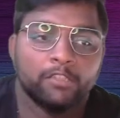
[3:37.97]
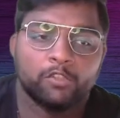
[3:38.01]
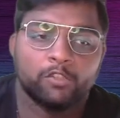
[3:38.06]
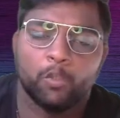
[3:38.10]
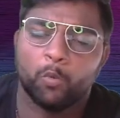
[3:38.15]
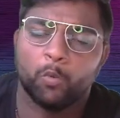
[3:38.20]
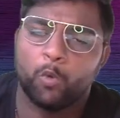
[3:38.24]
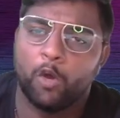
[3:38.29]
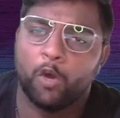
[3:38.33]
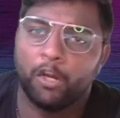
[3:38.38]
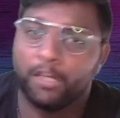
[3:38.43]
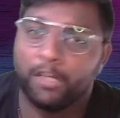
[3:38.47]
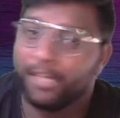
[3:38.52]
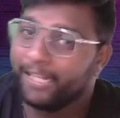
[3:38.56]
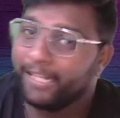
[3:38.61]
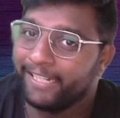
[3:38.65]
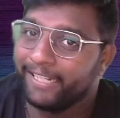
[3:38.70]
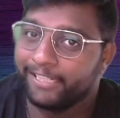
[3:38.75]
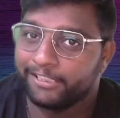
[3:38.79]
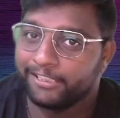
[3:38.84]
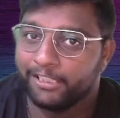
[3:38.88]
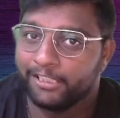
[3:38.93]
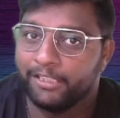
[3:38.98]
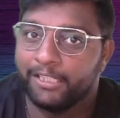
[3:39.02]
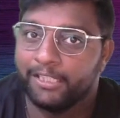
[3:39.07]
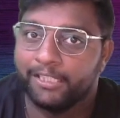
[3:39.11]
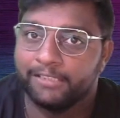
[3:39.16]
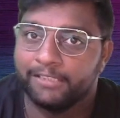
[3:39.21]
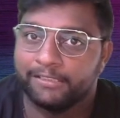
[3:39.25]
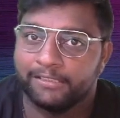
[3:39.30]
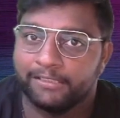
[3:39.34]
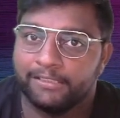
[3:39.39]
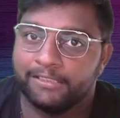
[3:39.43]
So what regression
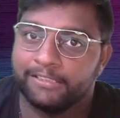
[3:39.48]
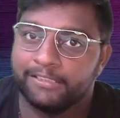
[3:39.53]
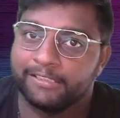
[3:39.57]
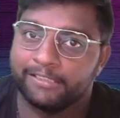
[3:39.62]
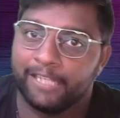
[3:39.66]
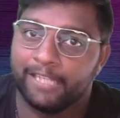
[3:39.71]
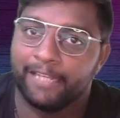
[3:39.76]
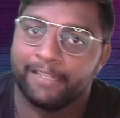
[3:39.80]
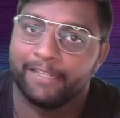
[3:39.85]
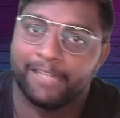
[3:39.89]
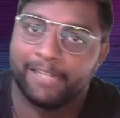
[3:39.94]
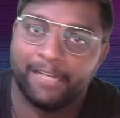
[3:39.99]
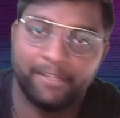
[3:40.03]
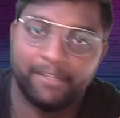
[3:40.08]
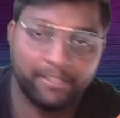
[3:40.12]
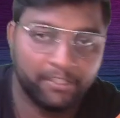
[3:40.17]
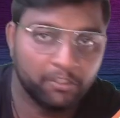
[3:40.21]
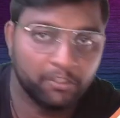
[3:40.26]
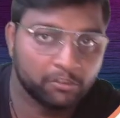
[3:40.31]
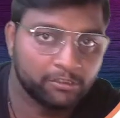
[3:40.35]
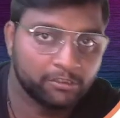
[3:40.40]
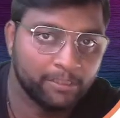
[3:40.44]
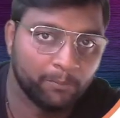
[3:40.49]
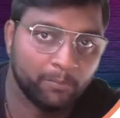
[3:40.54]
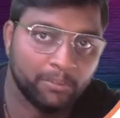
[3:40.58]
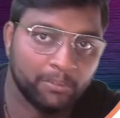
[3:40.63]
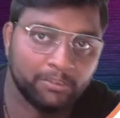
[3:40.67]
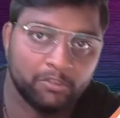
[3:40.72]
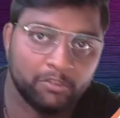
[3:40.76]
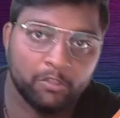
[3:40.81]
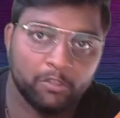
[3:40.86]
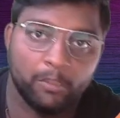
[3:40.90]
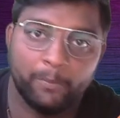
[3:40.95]
does is it's like continuous
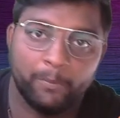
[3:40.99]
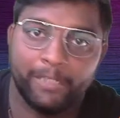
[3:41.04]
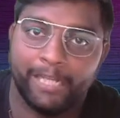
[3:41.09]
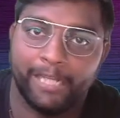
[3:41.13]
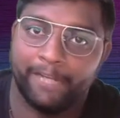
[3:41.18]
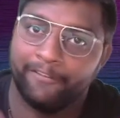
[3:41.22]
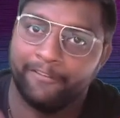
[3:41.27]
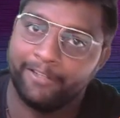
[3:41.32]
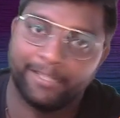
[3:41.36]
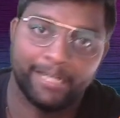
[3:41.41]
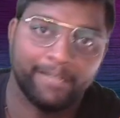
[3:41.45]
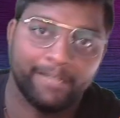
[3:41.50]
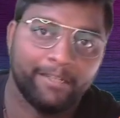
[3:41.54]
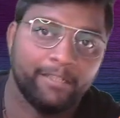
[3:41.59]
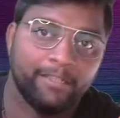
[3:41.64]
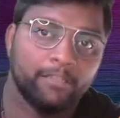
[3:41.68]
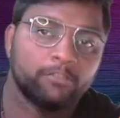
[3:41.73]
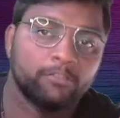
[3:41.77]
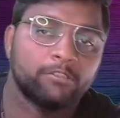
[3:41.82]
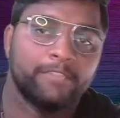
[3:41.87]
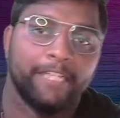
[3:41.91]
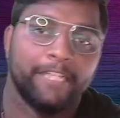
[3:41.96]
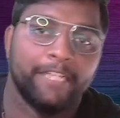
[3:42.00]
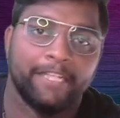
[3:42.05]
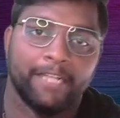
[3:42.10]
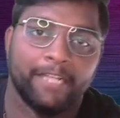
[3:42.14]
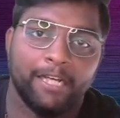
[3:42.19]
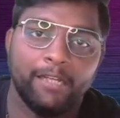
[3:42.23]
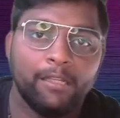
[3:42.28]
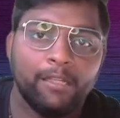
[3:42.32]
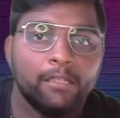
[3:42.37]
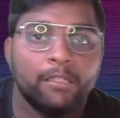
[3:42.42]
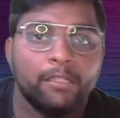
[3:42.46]
numbers. You will be having continuous
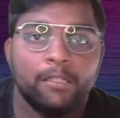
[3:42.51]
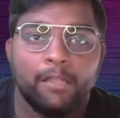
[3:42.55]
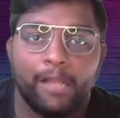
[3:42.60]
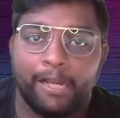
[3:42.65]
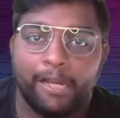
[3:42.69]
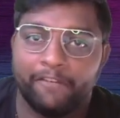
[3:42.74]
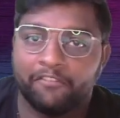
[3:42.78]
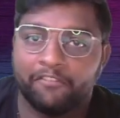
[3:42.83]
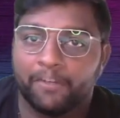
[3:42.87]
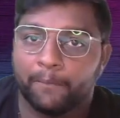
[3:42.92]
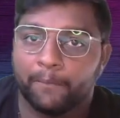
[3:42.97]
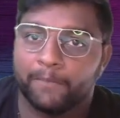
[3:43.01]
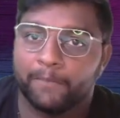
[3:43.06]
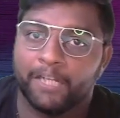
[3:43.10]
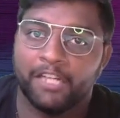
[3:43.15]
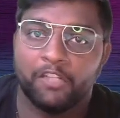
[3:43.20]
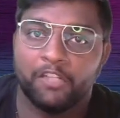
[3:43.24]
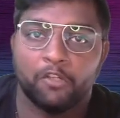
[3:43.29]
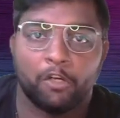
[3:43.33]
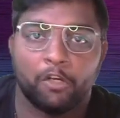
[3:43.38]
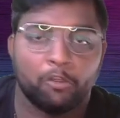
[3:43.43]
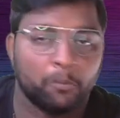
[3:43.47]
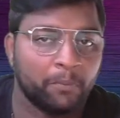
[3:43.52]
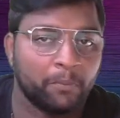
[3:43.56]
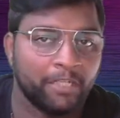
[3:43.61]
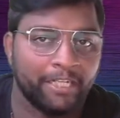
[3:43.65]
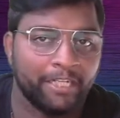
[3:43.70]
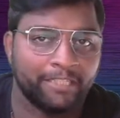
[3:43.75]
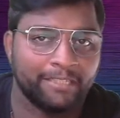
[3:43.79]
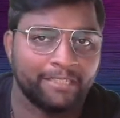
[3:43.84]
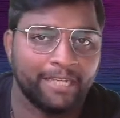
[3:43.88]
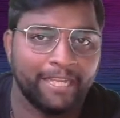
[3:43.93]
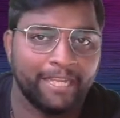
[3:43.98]
data, and from that you have to
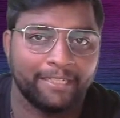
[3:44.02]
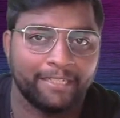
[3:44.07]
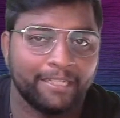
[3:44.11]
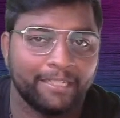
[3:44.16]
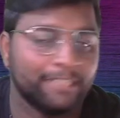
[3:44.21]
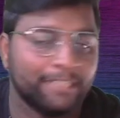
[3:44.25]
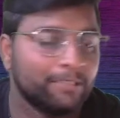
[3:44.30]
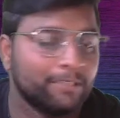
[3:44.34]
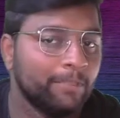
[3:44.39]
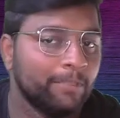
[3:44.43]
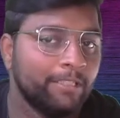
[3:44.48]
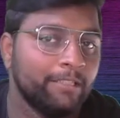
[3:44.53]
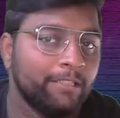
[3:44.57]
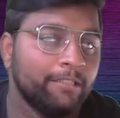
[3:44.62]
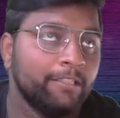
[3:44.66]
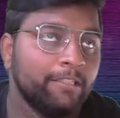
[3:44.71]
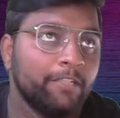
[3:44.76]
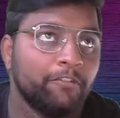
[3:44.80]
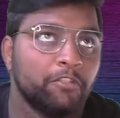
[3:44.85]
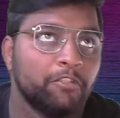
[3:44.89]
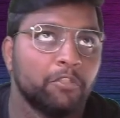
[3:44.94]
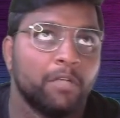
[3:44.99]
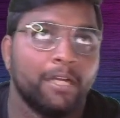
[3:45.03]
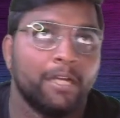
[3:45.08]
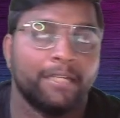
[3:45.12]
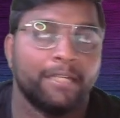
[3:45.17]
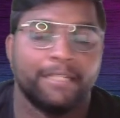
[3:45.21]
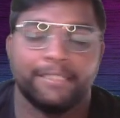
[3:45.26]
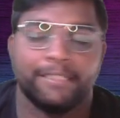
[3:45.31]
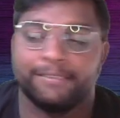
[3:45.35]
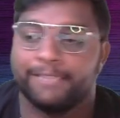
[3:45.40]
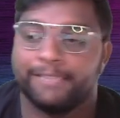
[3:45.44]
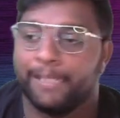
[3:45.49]
predict. Like, let me give you
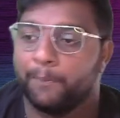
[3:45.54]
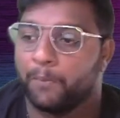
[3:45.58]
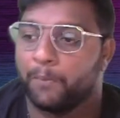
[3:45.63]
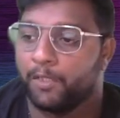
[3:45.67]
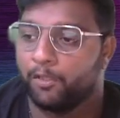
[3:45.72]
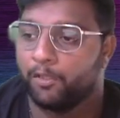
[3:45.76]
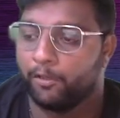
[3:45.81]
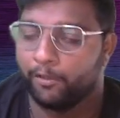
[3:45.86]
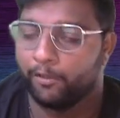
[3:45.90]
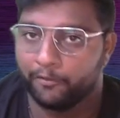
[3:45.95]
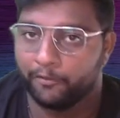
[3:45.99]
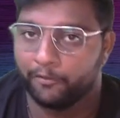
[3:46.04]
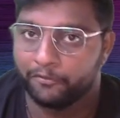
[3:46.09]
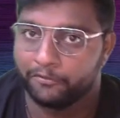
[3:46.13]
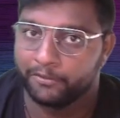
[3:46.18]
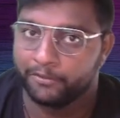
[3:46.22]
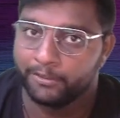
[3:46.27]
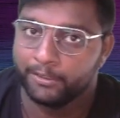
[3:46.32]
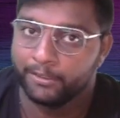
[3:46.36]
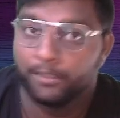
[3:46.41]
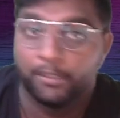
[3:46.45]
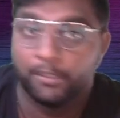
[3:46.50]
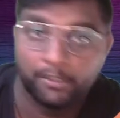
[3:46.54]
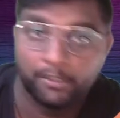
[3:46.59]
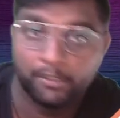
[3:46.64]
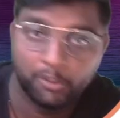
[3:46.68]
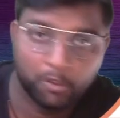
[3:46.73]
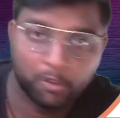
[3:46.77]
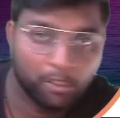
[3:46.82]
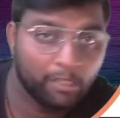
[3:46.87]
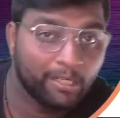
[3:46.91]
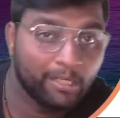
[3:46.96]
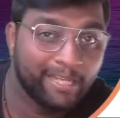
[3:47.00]
an example of,
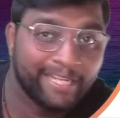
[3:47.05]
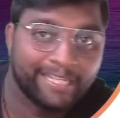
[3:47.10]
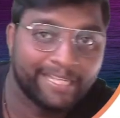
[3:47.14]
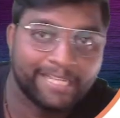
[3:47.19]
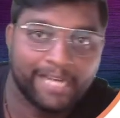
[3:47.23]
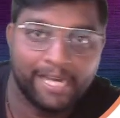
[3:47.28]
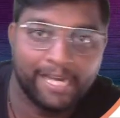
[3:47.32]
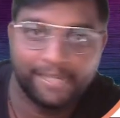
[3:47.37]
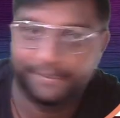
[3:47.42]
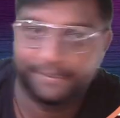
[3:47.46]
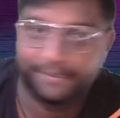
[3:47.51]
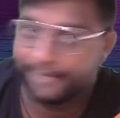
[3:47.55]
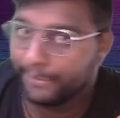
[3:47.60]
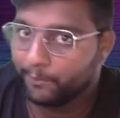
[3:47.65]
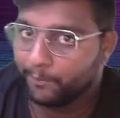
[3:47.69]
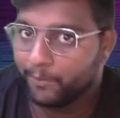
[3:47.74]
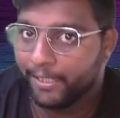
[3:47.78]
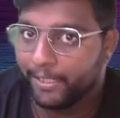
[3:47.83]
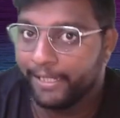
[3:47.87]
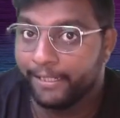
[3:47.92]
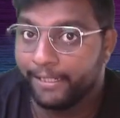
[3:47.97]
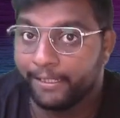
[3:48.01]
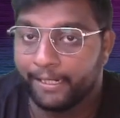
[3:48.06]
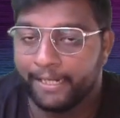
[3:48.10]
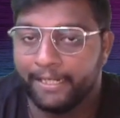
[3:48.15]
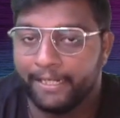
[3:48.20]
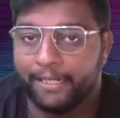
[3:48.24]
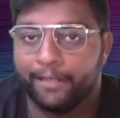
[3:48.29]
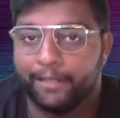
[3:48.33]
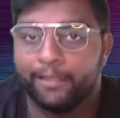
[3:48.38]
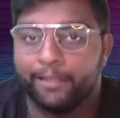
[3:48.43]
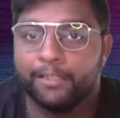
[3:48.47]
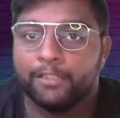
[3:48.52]
you all like cars and bike,
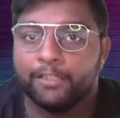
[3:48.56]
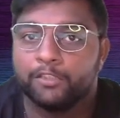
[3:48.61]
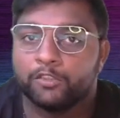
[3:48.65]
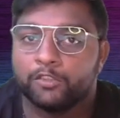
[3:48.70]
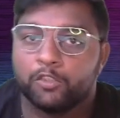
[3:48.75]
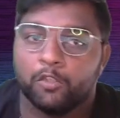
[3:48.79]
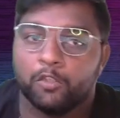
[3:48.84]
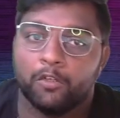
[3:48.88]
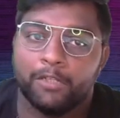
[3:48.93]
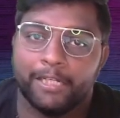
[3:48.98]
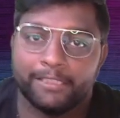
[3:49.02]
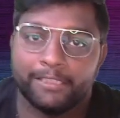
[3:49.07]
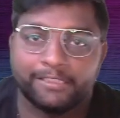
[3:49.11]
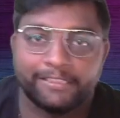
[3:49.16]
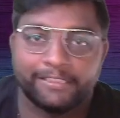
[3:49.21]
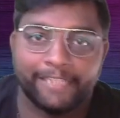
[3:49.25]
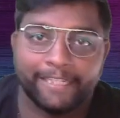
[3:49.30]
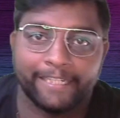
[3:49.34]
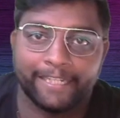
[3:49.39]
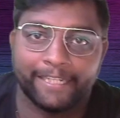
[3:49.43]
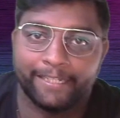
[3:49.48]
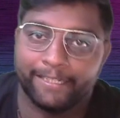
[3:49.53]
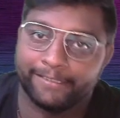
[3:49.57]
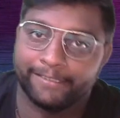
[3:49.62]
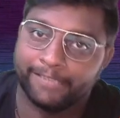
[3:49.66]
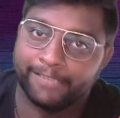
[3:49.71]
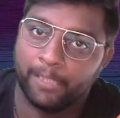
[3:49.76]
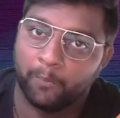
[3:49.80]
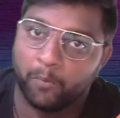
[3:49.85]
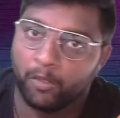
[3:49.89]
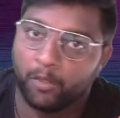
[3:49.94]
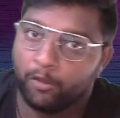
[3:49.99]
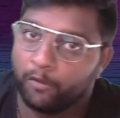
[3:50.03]
right? So let's take an
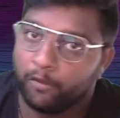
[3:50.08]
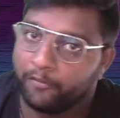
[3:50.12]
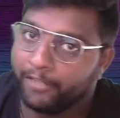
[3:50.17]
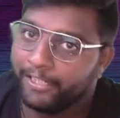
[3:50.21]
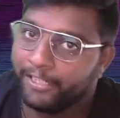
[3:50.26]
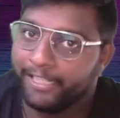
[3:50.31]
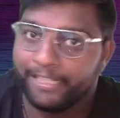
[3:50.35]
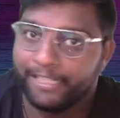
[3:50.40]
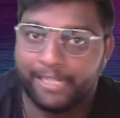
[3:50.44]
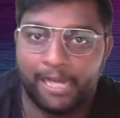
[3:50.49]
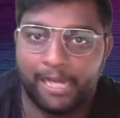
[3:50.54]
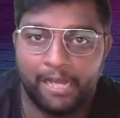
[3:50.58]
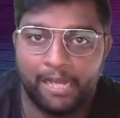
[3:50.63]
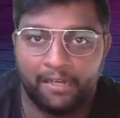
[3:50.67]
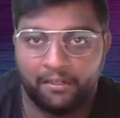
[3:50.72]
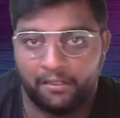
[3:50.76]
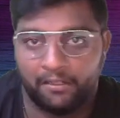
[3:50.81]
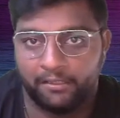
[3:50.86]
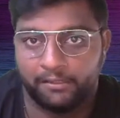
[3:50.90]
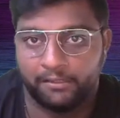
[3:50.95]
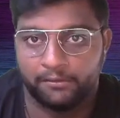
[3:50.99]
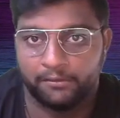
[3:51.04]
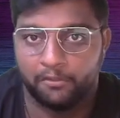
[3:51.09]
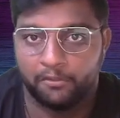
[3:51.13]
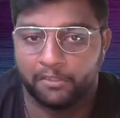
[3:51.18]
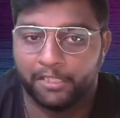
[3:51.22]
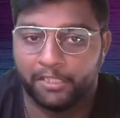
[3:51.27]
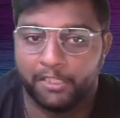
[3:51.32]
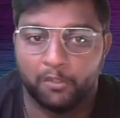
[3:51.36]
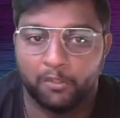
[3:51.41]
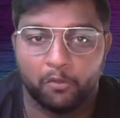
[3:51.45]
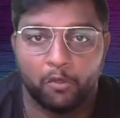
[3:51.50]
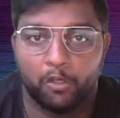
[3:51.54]
example of any car.
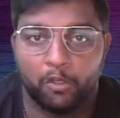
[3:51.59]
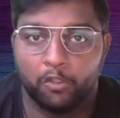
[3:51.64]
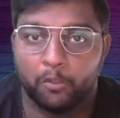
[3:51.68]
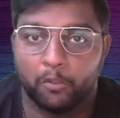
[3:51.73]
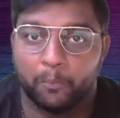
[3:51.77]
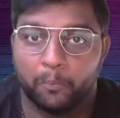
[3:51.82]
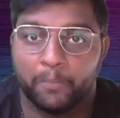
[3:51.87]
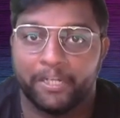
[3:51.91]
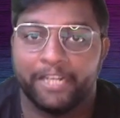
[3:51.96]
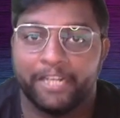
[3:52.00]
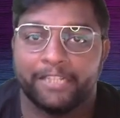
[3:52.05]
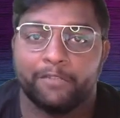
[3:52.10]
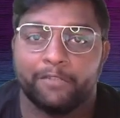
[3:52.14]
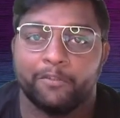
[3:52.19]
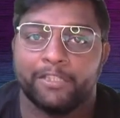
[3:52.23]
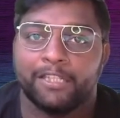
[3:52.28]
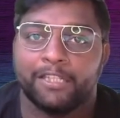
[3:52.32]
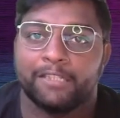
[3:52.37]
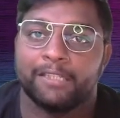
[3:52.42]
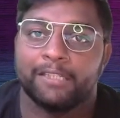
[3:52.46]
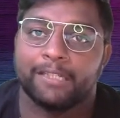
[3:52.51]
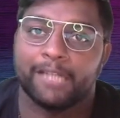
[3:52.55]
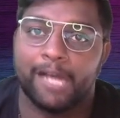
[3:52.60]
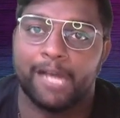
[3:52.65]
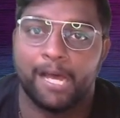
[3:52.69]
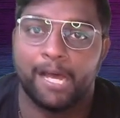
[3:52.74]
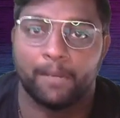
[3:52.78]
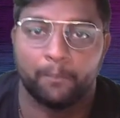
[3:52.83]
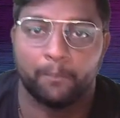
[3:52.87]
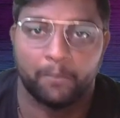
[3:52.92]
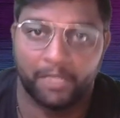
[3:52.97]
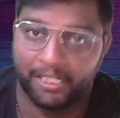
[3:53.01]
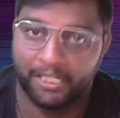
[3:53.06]
Okay, you want to predict whether the
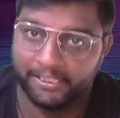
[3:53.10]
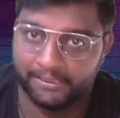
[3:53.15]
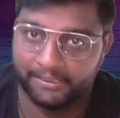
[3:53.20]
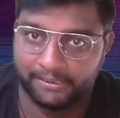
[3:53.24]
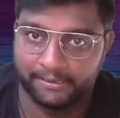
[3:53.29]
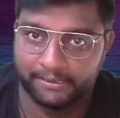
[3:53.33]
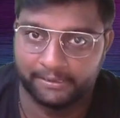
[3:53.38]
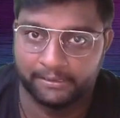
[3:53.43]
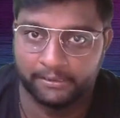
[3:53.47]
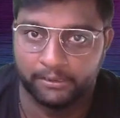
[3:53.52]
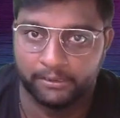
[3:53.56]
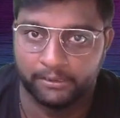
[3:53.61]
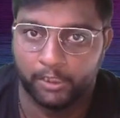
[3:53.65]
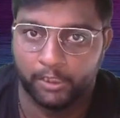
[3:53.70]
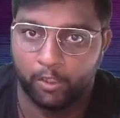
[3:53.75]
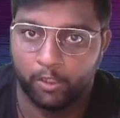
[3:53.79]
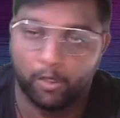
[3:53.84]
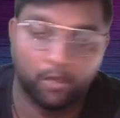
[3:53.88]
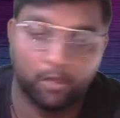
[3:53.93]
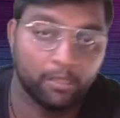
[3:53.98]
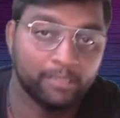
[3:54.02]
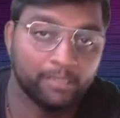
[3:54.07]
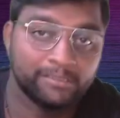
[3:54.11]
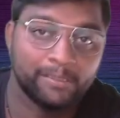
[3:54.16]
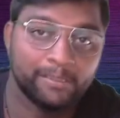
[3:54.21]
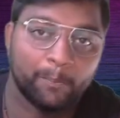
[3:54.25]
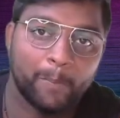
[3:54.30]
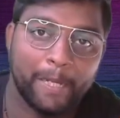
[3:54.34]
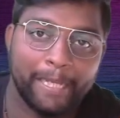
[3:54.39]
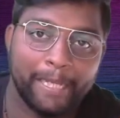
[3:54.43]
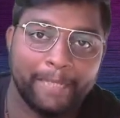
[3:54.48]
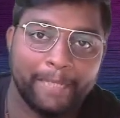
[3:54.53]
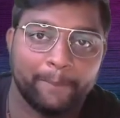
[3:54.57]
car price or else the
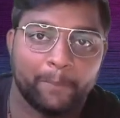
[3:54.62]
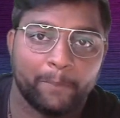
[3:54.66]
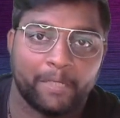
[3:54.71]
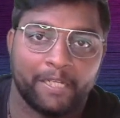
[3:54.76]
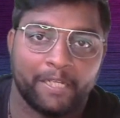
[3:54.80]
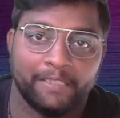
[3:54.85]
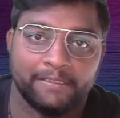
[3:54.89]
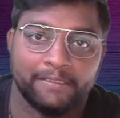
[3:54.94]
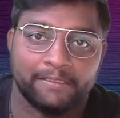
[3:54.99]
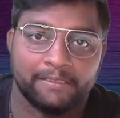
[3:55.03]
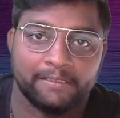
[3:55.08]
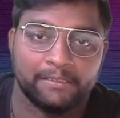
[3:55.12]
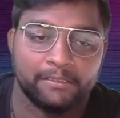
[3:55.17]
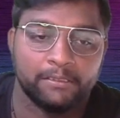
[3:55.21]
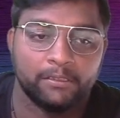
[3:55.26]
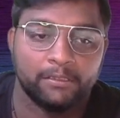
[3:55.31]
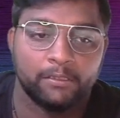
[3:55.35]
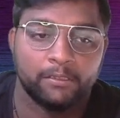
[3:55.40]
bike price.